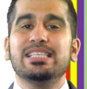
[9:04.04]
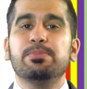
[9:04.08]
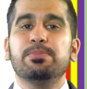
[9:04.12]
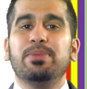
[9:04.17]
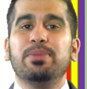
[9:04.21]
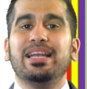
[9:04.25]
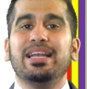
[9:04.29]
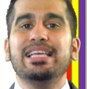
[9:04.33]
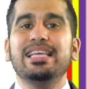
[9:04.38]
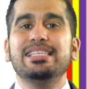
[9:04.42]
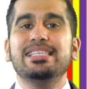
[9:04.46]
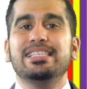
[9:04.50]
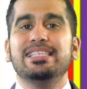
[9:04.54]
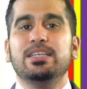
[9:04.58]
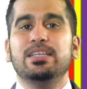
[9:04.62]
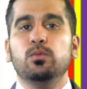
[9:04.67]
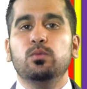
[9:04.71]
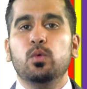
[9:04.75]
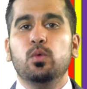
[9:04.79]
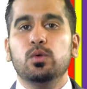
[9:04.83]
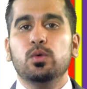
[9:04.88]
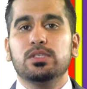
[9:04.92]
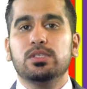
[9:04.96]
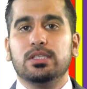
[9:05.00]
is placed in
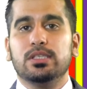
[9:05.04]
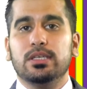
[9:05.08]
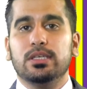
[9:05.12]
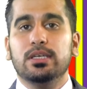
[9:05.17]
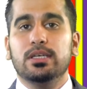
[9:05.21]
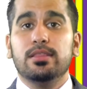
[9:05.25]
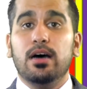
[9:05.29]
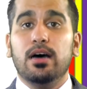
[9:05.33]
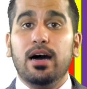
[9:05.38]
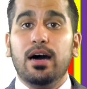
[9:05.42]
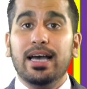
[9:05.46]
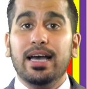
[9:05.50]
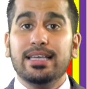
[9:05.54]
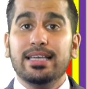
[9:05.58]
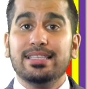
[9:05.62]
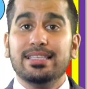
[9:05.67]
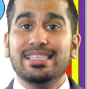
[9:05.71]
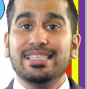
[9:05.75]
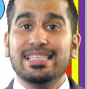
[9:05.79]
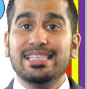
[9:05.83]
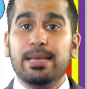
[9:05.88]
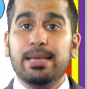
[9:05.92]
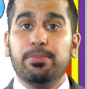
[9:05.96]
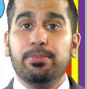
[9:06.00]
water, the
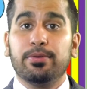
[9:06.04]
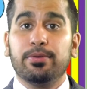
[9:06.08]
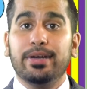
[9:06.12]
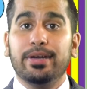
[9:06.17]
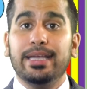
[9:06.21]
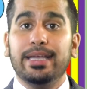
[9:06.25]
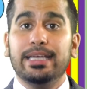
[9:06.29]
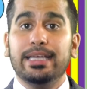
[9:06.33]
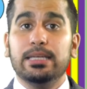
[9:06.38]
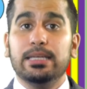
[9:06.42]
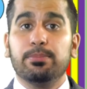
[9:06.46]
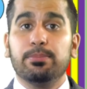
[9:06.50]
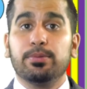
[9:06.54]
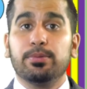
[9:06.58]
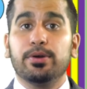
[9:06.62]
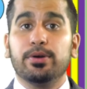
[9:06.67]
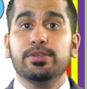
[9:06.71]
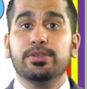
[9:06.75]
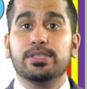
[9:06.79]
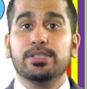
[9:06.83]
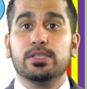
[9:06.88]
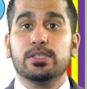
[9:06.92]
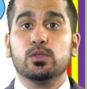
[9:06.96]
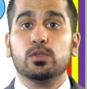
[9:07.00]
ions separate in a
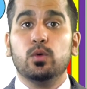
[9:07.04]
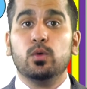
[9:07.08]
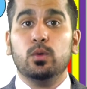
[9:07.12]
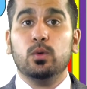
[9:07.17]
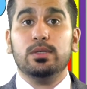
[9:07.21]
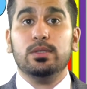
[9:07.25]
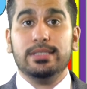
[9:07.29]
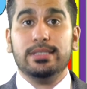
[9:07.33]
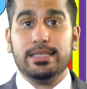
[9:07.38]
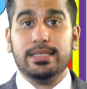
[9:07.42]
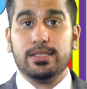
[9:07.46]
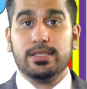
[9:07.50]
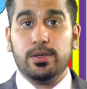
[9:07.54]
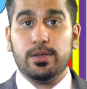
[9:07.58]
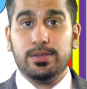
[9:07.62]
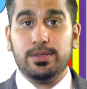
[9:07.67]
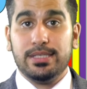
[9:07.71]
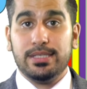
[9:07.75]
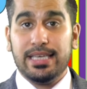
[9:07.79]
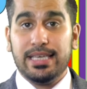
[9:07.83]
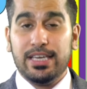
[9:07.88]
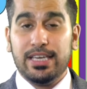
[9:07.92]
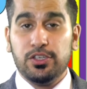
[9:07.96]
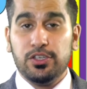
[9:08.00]
process called
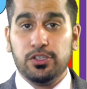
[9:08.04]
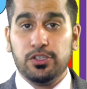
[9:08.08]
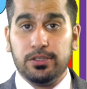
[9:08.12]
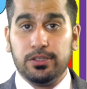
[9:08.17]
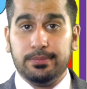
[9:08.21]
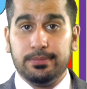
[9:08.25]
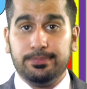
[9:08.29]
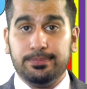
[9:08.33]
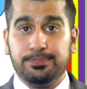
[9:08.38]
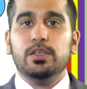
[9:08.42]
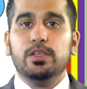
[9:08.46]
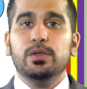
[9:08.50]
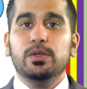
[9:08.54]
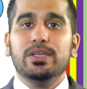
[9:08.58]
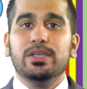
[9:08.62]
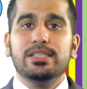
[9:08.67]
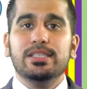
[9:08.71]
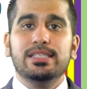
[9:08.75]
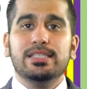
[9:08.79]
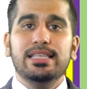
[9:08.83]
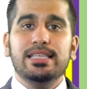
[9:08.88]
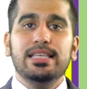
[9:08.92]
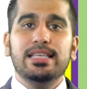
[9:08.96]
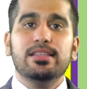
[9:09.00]
dissociation. You can
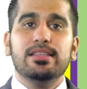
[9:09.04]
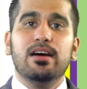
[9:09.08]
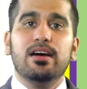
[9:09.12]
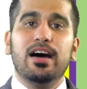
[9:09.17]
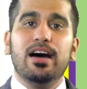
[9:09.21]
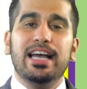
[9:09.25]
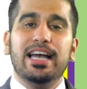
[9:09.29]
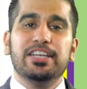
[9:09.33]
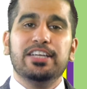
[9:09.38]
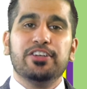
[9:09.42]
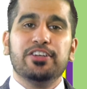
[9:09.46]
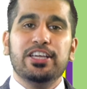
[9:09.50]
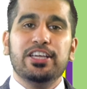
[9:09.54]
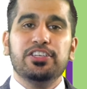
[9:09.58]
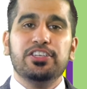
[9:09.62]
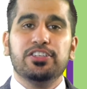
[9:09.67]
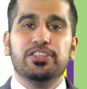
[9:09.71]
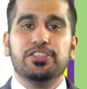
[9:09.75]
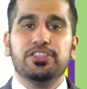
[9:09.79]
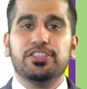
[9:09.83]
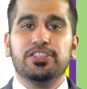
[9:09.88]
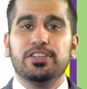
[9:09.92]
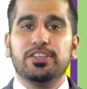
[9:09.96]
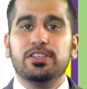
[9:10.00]
see the
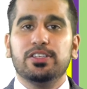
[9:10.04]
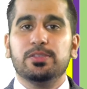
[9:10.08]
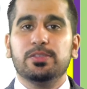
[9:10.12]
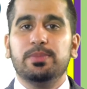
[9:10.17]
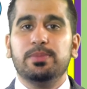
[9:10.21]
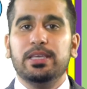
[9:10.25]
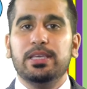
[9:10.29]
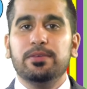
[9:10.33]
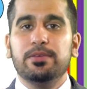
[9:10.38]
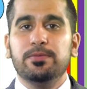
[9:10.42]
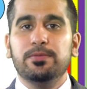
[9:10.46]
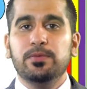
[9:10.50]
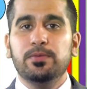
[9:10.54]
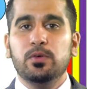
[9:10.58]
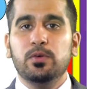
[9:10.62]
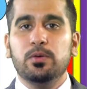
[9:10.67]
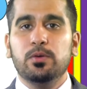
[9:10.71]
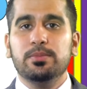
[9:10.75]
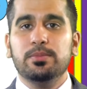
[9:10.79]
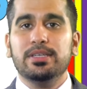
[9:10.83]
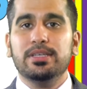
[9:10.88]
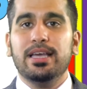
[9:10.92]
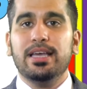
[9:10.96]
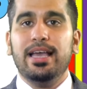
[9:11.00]
hydration shells being
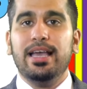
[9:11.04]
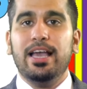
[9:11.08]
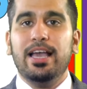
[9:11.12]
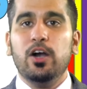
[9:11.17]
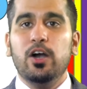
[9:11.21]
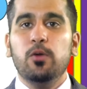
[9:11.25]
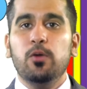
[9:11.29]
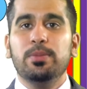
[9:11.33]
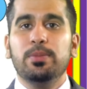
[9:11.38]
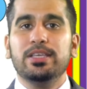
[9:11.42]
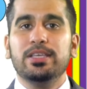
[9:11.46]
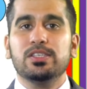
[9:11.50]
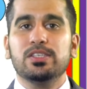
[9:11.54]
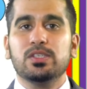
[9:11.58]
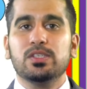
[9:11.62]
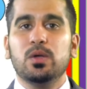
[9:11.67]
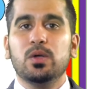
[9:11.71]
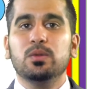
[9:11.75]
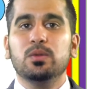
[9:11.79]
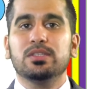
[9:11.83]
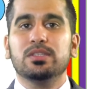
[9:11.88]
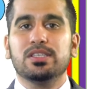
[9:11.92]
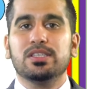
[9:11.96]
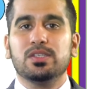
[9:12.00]
formed, helping
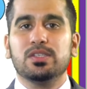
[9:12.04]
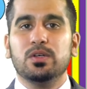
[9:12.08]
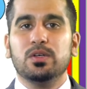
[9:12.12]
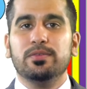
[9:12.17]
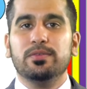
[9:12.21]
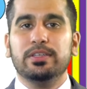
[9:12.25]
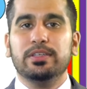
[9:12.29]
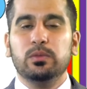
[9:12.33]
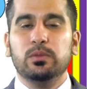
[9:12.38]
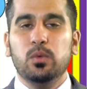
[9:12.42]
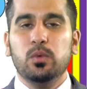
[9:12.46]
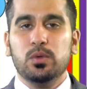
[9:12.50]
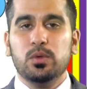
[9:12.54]
salt dissolve in